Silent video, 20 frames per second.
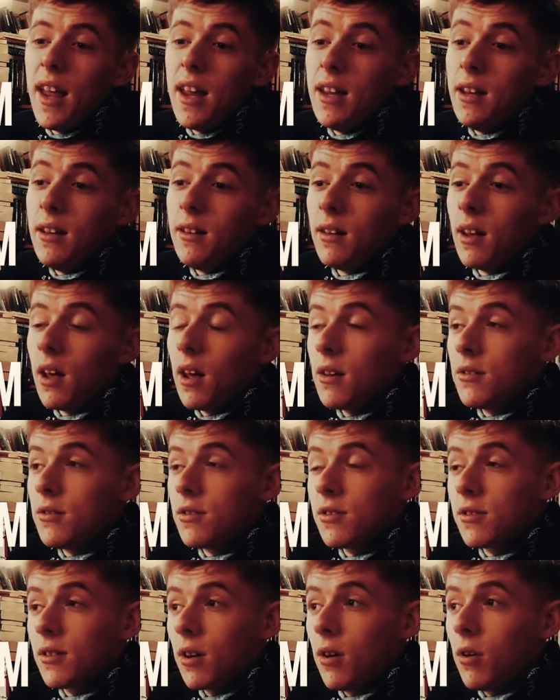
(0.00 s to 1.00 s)
eat, yeah,
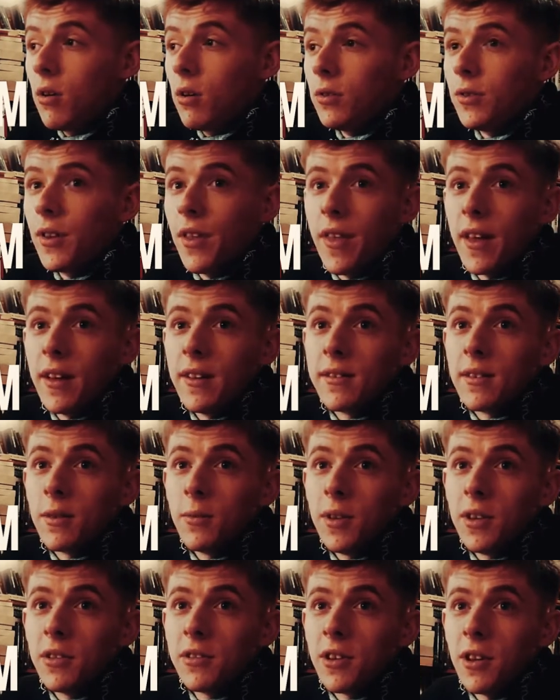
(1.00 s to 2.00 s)
just all the things that
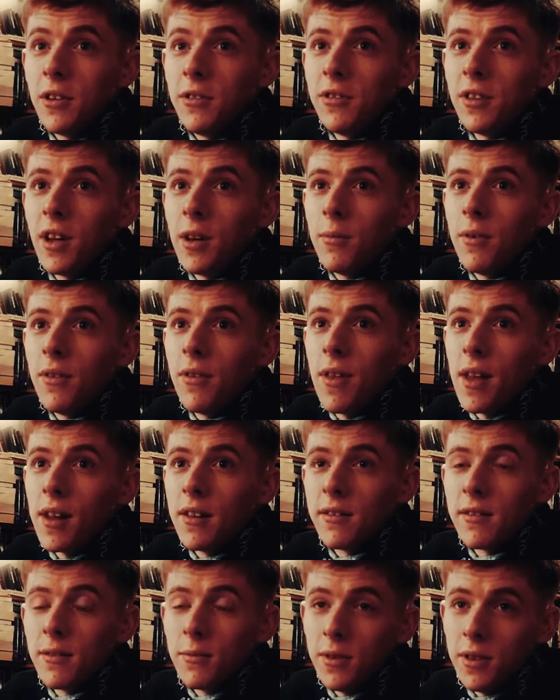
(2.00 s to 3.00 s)
we associate with
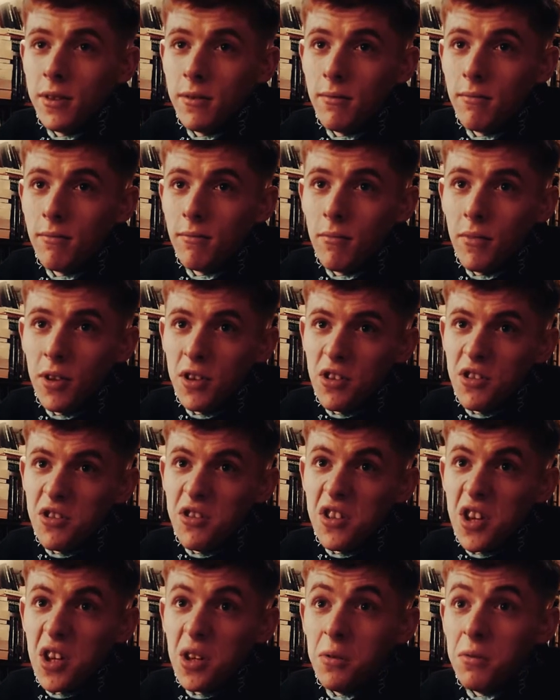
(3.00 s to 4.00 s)
things that we
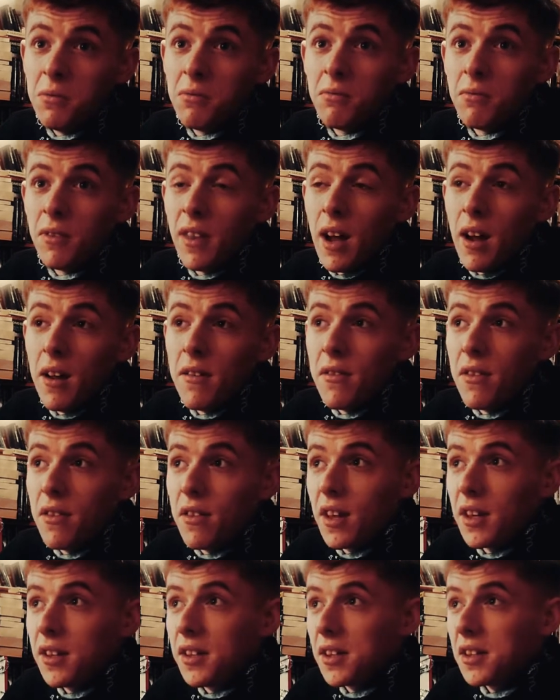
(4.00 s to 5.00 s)
just do without even
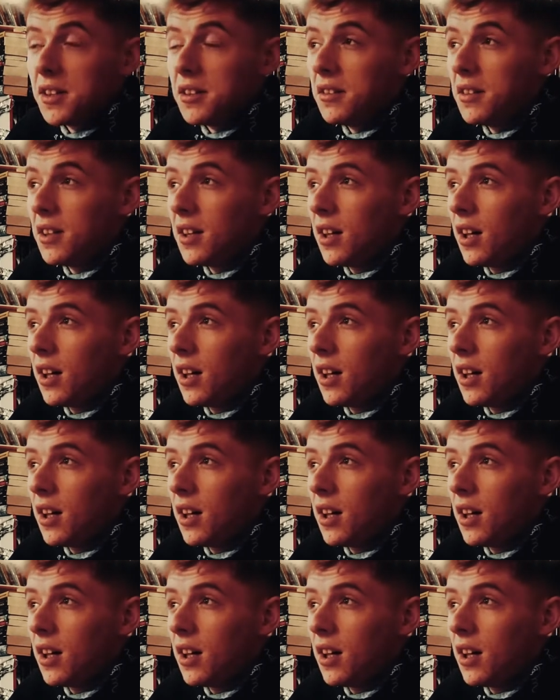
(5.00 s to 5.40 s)
thinking.